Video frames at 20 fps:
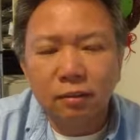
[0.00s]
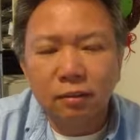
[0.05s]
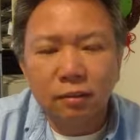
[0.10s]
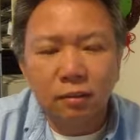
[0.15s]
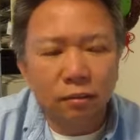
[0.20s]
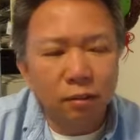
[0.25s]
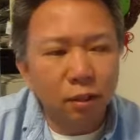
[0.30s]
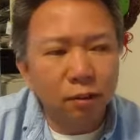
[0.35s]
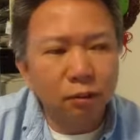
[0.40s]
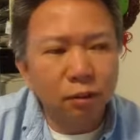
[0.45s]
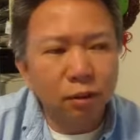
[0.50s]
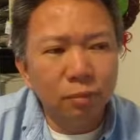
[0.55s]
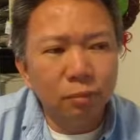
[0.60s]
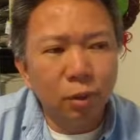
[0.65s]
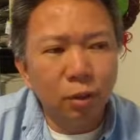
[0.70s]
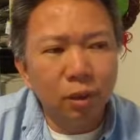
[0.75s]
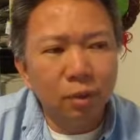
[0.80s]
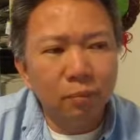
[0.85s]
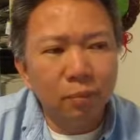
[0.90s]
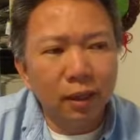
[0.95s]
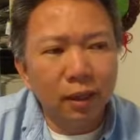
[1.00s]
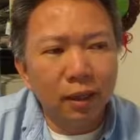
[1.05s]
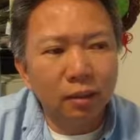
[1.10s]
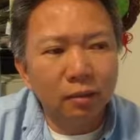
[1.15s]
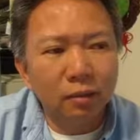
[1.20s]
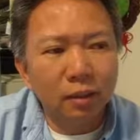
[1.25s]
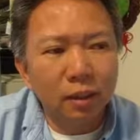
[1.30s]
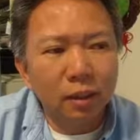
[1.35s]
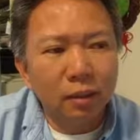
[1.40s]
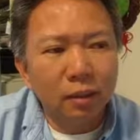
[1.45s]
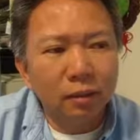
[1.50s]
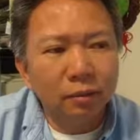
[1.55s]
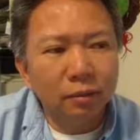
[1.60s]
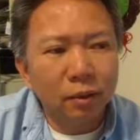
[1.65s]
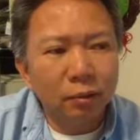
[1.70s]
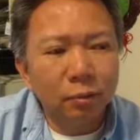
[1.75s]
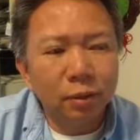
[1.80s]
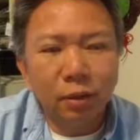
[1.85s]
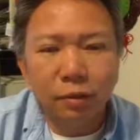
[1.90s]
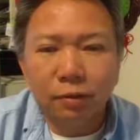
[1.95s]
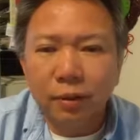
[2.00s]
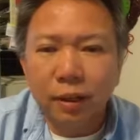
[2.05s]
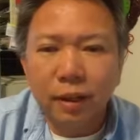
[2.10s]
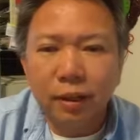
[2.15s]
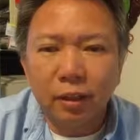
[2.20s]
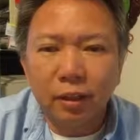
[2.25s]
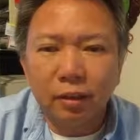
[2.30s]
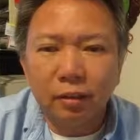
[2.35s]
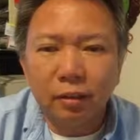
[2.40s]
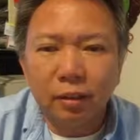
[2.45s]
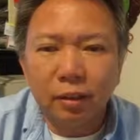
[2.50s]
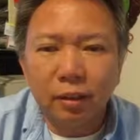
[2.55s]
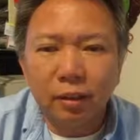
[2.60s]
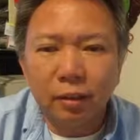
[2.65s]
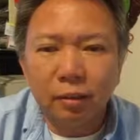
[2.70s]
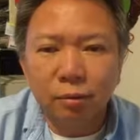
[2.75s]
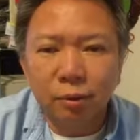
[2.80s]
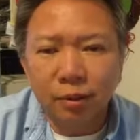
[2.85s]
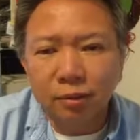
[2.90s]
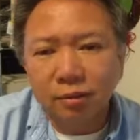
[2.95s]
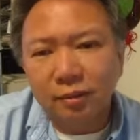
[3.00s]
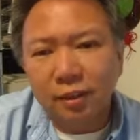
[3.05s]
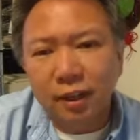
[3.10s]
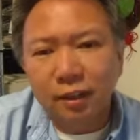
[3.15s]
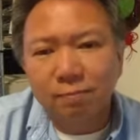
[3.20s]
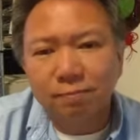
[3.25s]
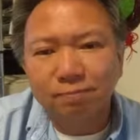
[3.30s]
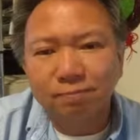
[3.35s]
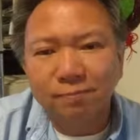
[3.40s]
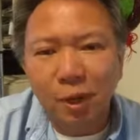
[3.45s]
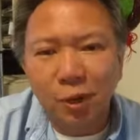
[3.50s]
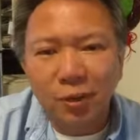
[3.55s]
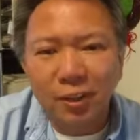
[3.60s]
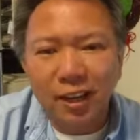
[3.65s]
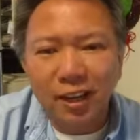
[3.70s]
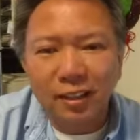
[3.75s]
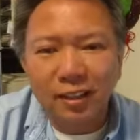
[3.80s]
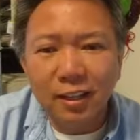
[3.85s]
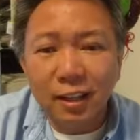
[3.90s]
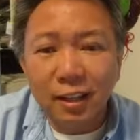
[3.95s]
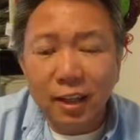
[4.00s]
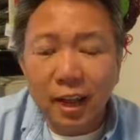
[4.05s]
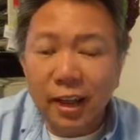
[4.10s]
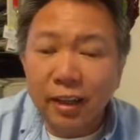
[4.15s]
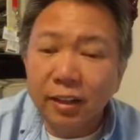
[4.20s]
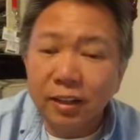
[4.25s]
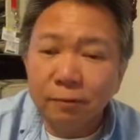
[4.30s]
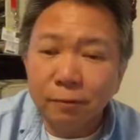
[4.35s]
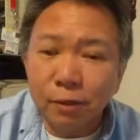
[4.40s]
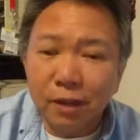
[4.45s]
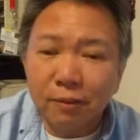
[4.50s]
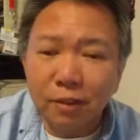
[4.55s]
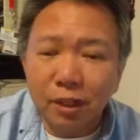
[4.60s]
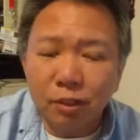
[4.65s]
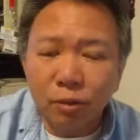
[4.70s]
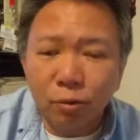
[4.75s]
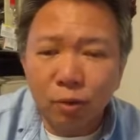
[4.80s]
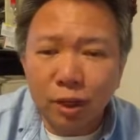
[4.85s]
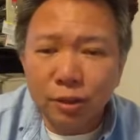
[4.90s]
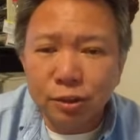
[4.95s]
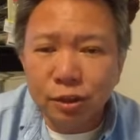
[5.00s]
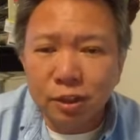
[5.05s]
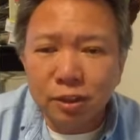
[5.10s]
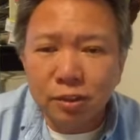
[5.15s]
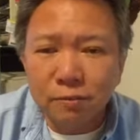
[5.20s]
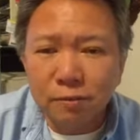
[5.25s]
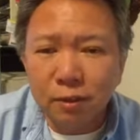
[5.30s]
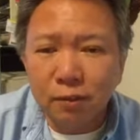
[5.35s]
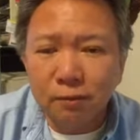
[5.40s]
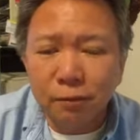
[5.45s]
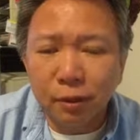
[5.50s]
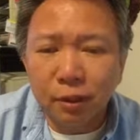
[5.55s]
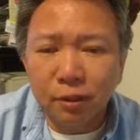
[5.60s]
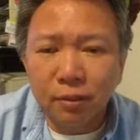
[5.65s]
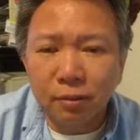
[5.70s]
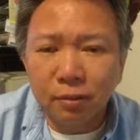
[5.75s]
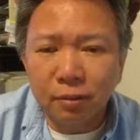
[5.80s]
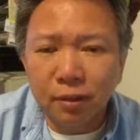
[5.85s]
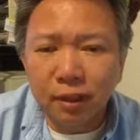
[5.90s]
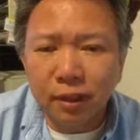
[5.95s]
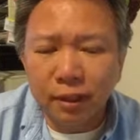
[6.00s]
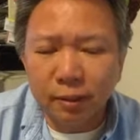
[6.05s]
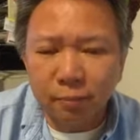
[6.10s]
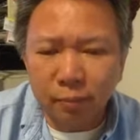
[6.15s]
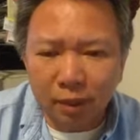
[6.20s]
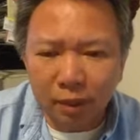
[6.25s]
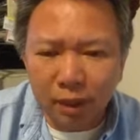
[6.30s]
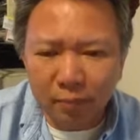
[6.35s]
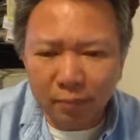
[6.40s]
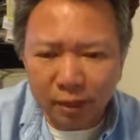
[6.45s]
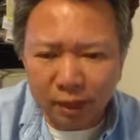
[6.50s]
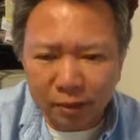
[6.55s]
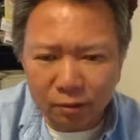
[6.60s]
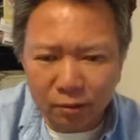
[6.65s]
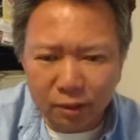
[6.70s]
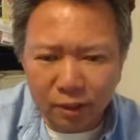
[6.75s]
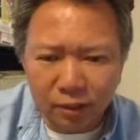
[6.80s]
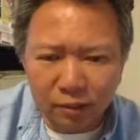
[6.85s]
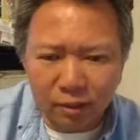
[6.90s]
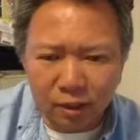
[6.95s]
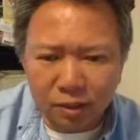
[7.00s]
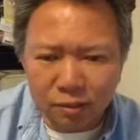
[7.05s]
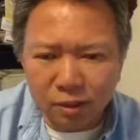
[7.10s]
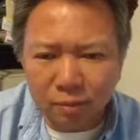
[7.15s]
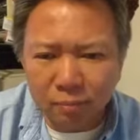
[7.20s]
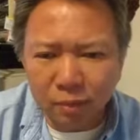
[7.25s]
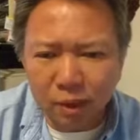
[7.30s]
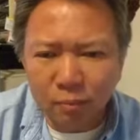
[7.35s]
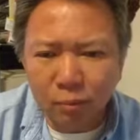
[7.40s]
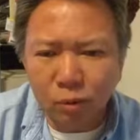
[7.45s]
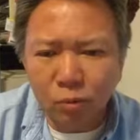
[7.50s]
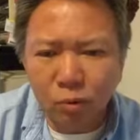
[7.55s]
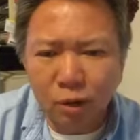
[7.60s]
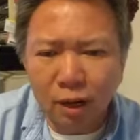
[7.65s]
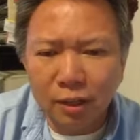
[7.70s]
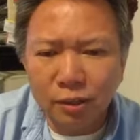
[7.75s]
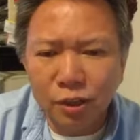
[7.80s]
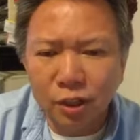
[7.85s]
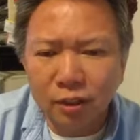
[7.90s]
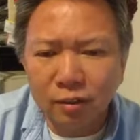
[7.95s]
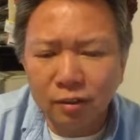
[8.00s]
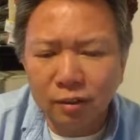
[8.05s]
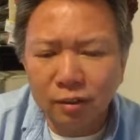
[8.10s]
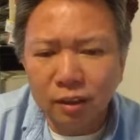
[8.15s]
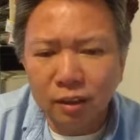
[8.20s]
talk to you more about the real thing in real estate. Okay. And if you have any questions, feel free to hit me up. Actually, there are some people watching